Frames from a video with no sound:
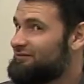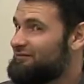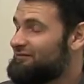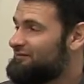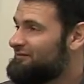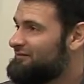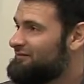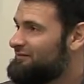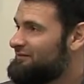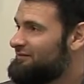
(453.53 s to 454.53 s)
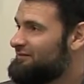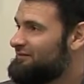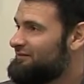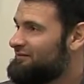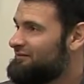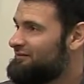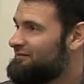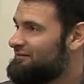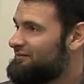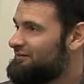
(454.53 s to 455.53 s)

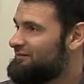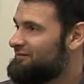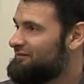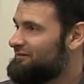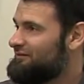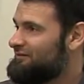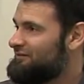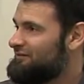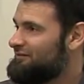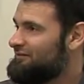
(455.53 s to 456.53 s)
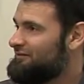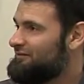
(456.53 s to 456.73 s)
The person shown says nothing.